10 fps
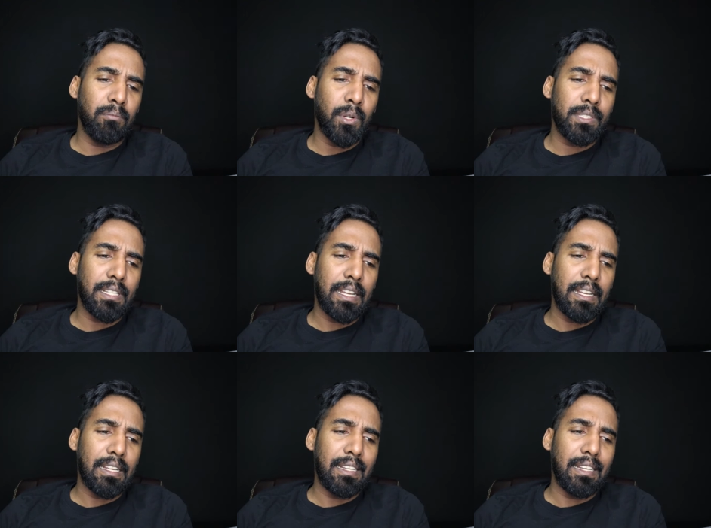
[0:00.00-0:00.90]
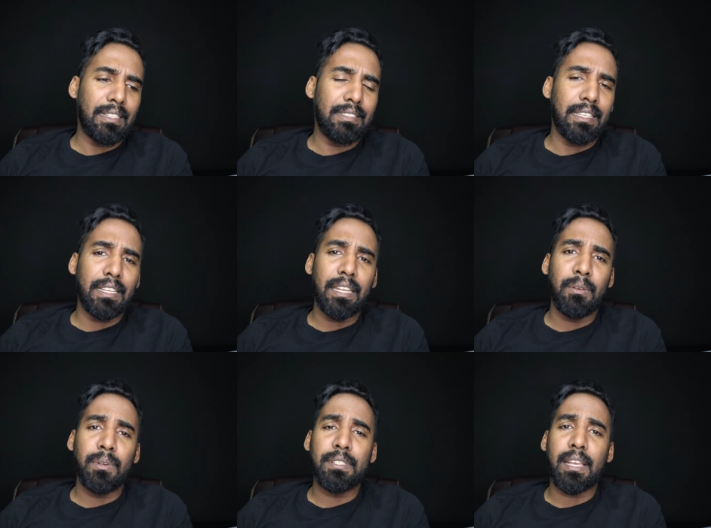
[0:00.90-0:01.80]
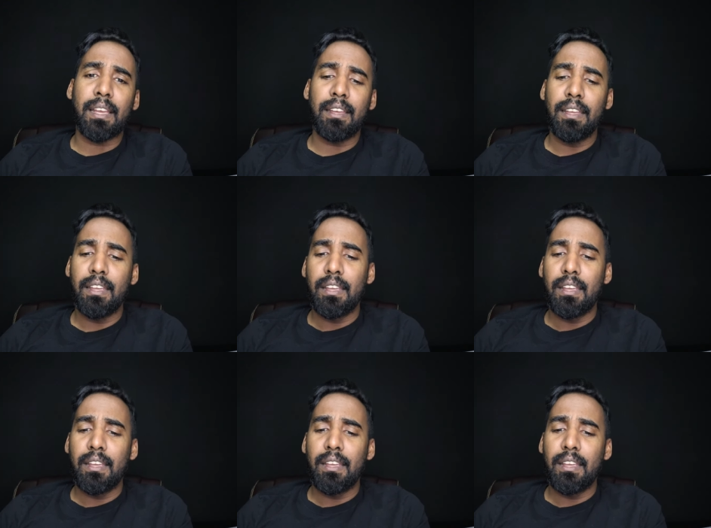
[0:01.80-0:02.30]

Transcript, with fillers: but I think he was a